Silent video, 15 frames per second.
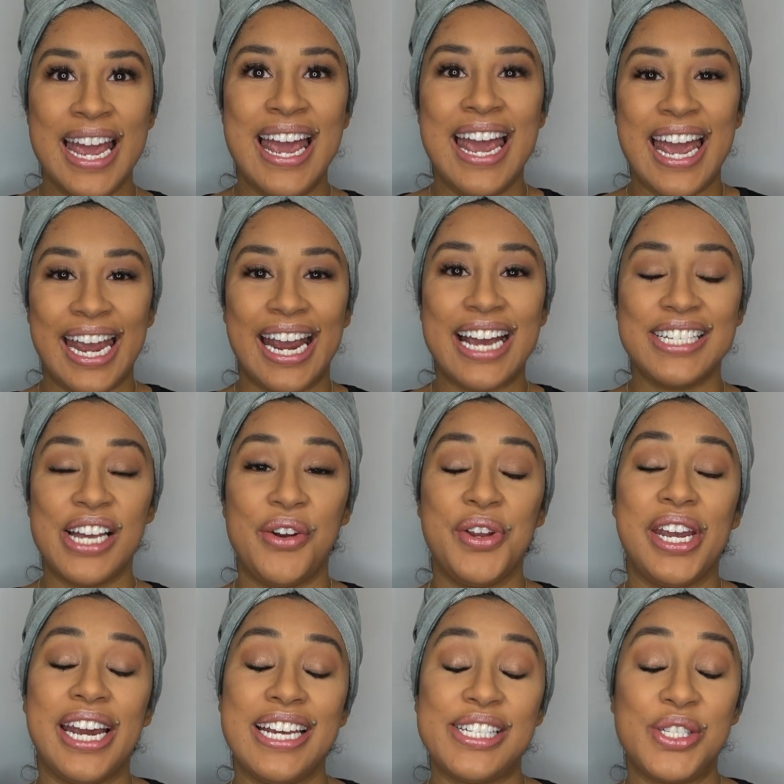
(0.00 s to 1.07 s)
Hey guys, how are you
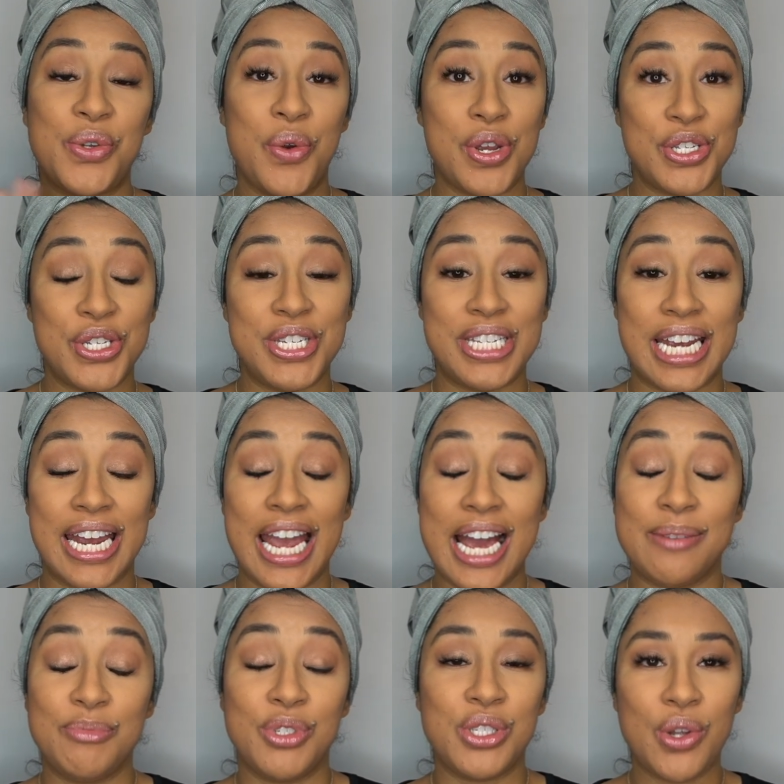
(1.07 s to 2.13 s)
guys doing today?
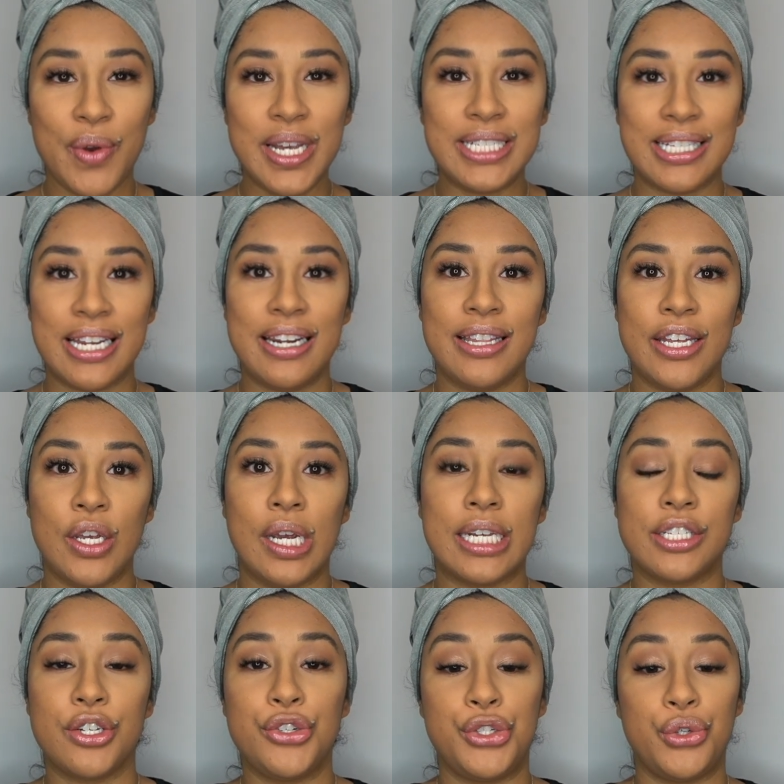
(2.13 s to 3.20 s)
I'm so excited that you
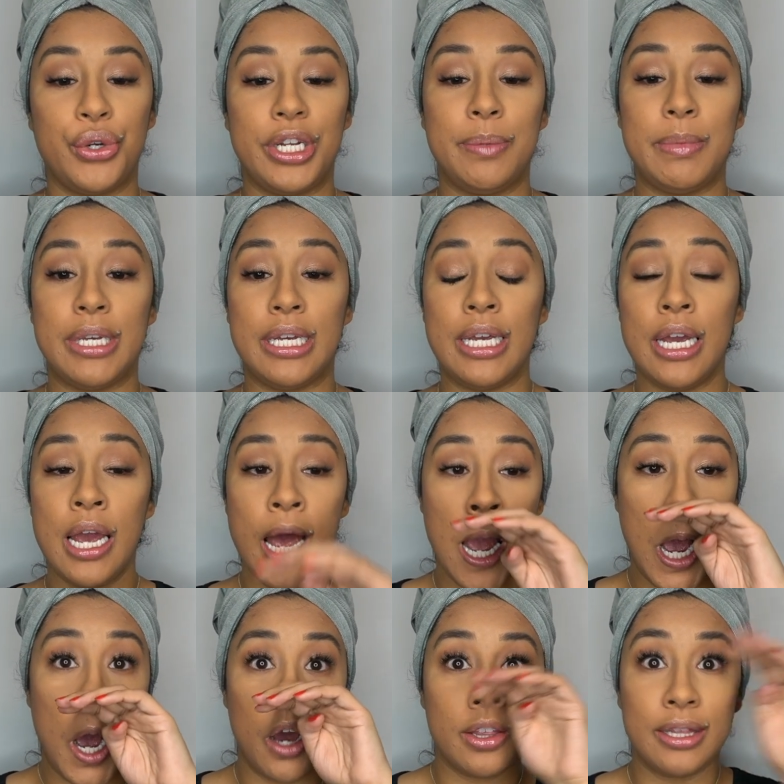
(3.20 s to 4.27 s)
guys are joining me
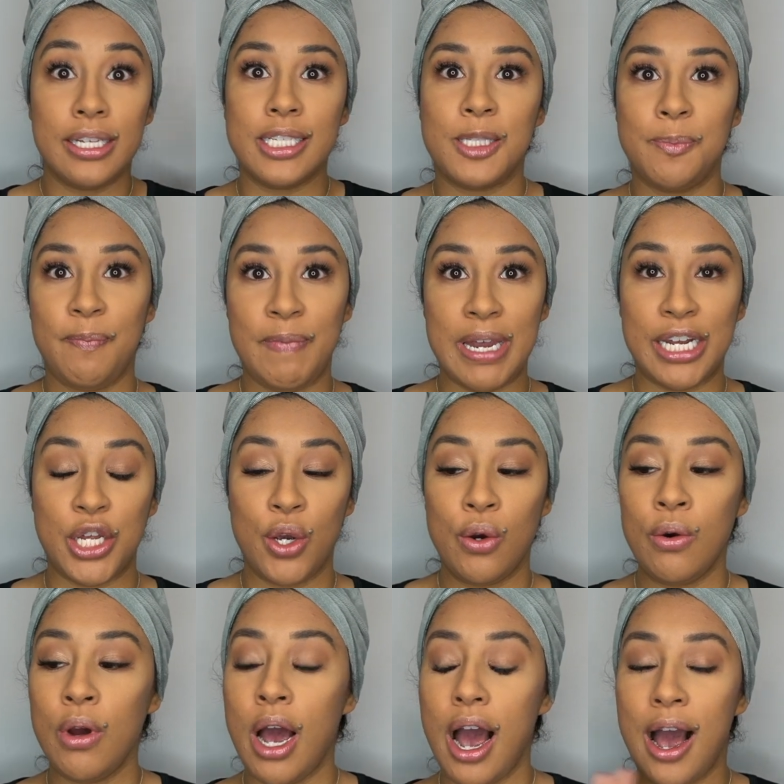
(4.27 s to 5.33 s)
on this video
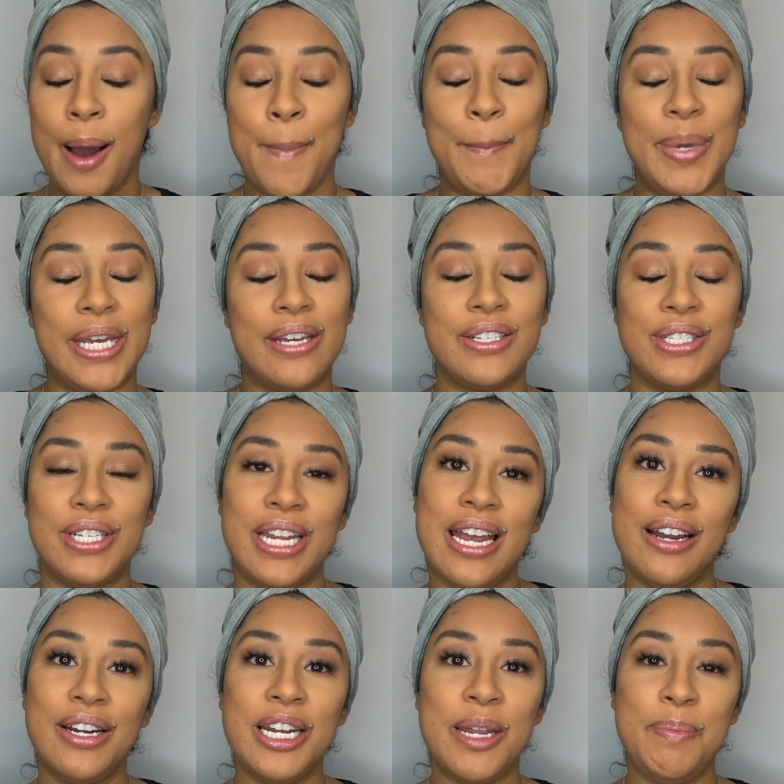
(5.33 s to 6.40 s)
because today
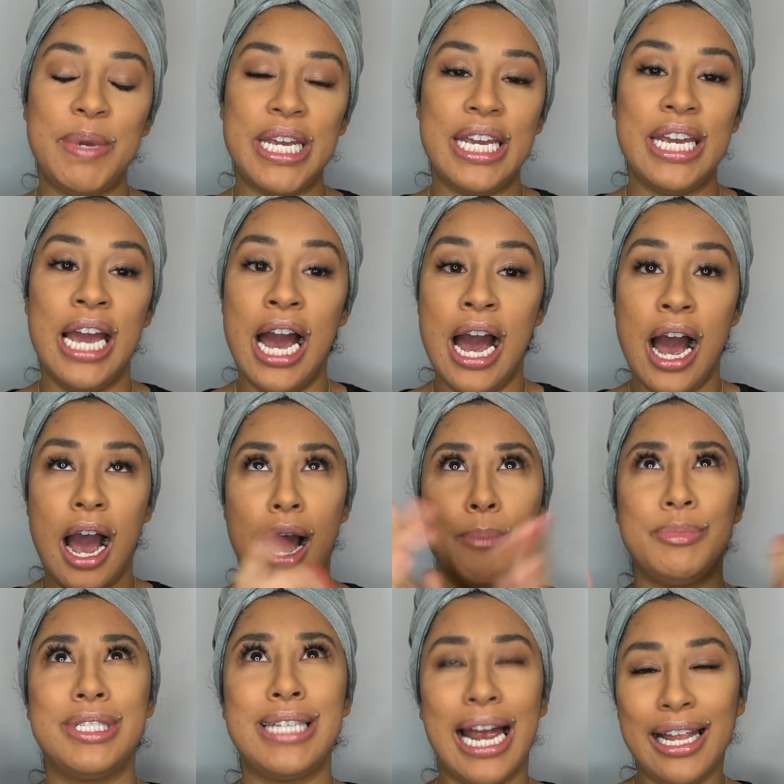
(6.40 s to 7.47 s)
I'm going to be
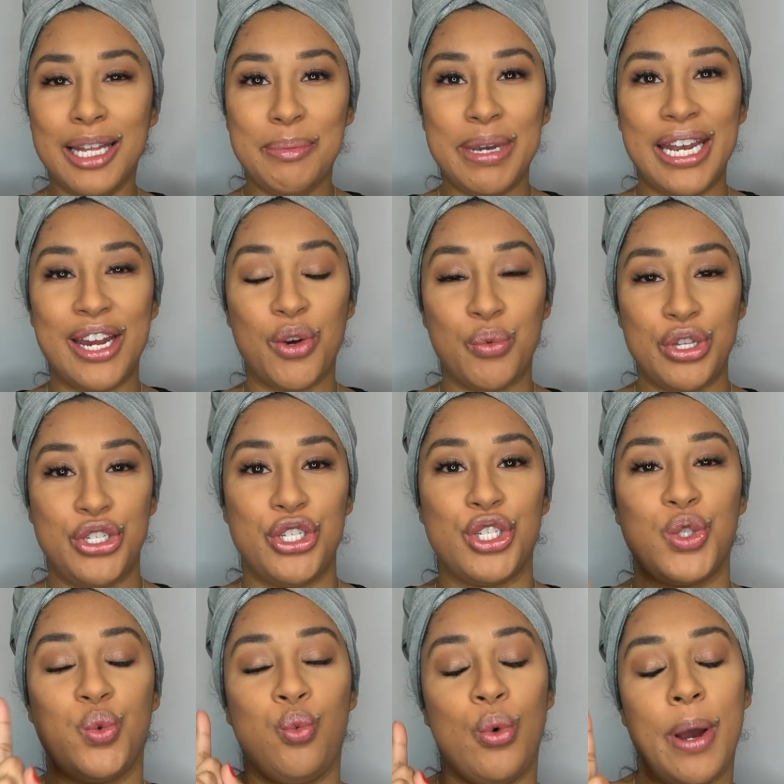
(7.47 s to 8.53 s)
styling my hair with
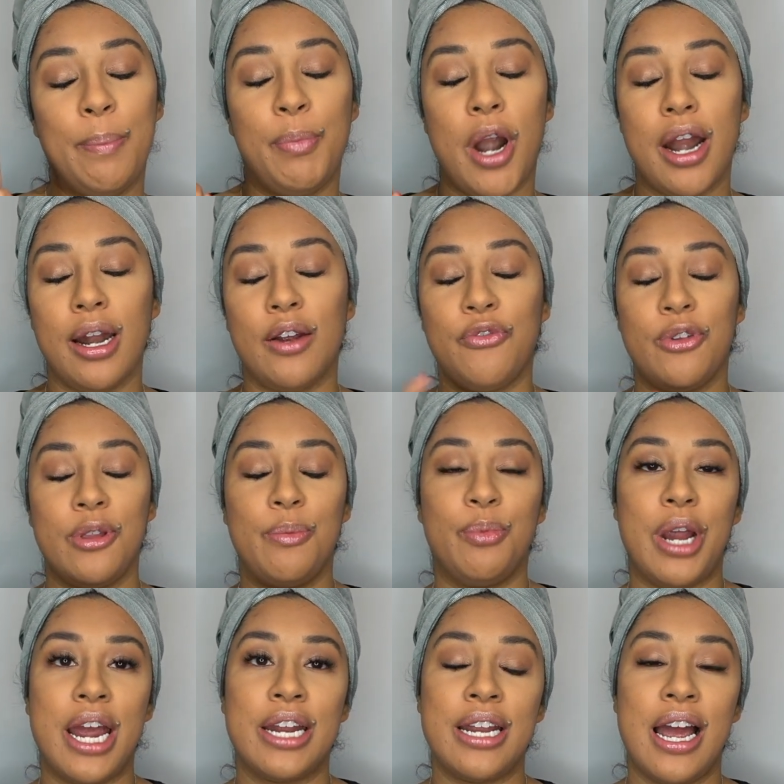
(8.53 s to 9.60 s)
just one product from the
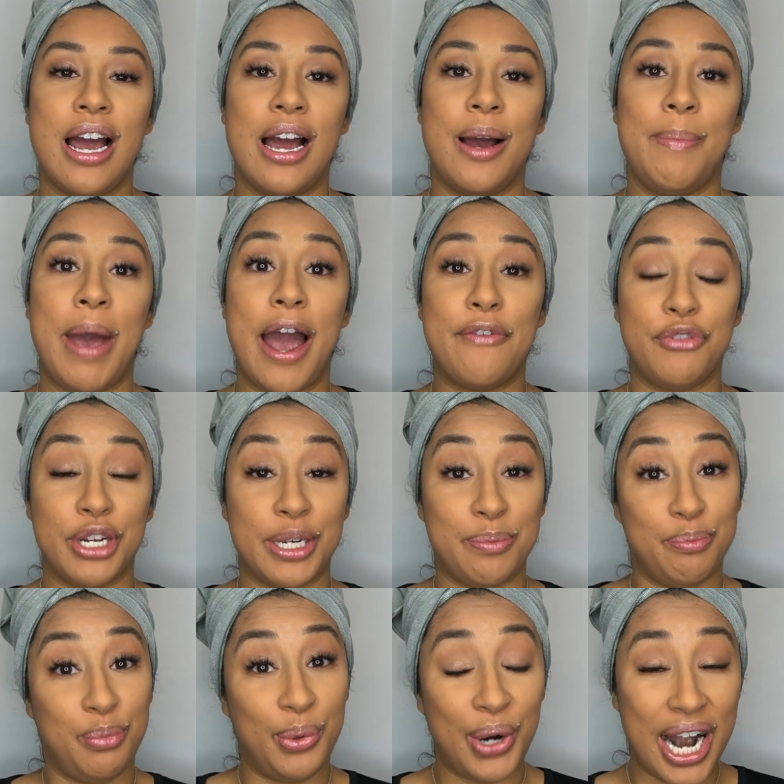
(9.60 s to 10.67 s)
brand African
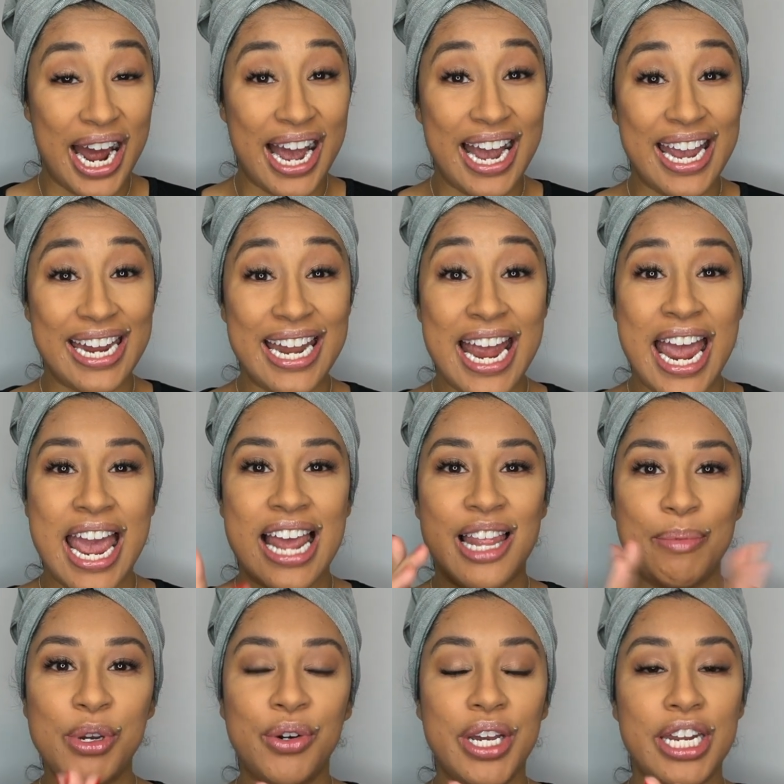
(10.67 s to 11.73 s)
Pride. And let
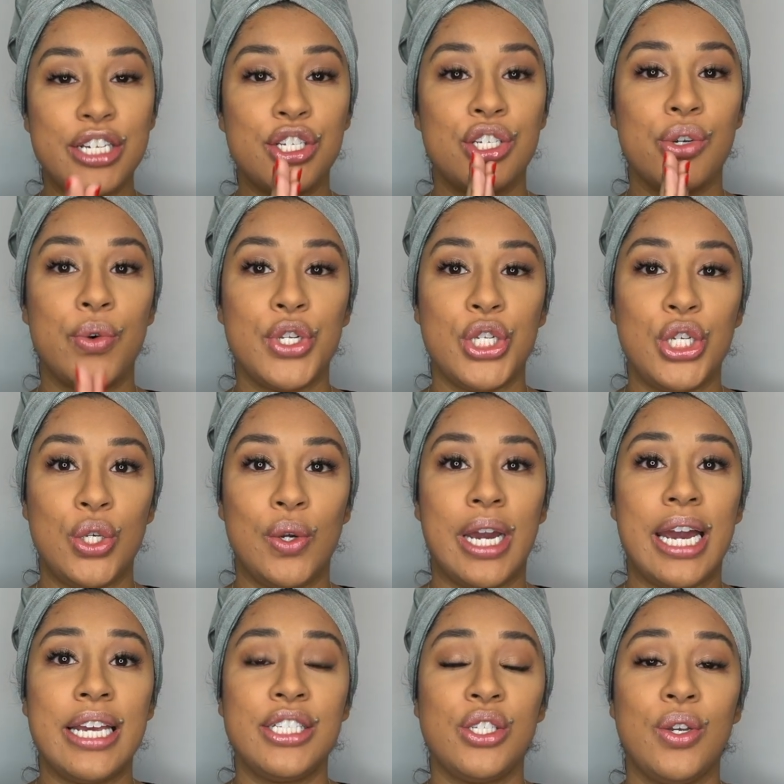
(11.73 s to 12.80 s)
me go ahead and show it to you
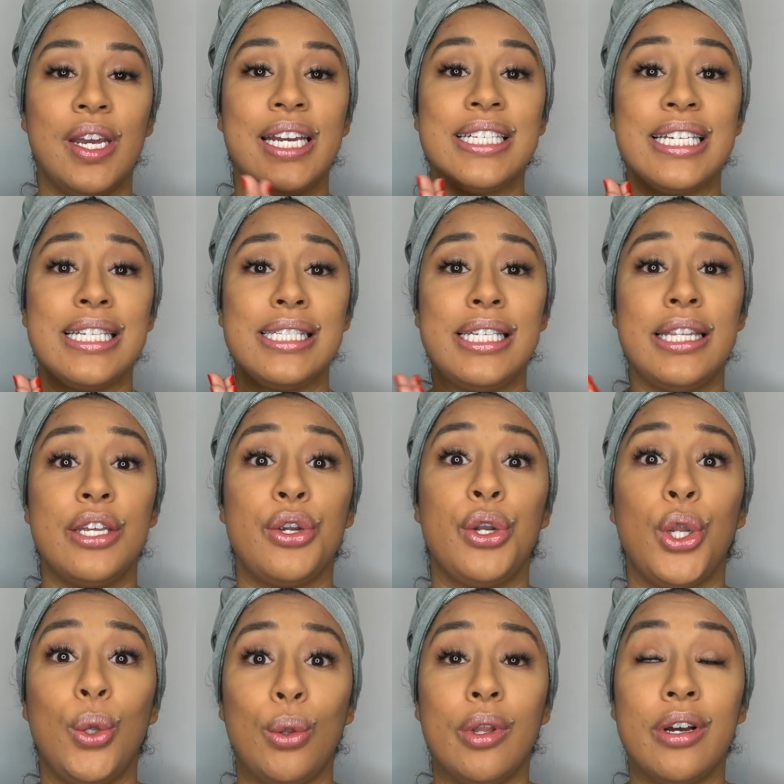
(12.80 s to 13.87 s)
guys so you guys can see their
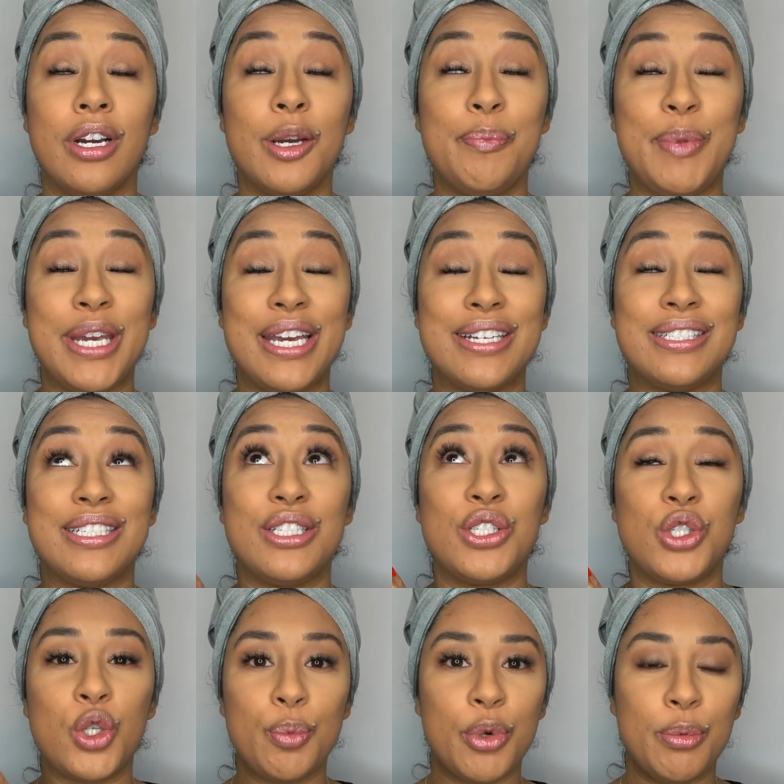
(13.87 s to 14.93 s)
new look because it's
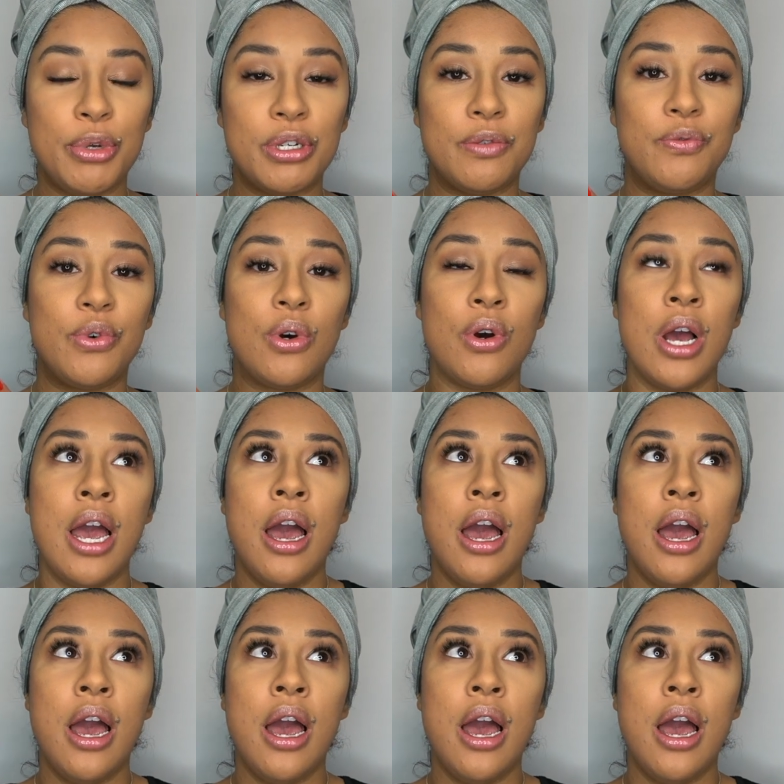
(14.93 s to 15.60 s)
super beautiful.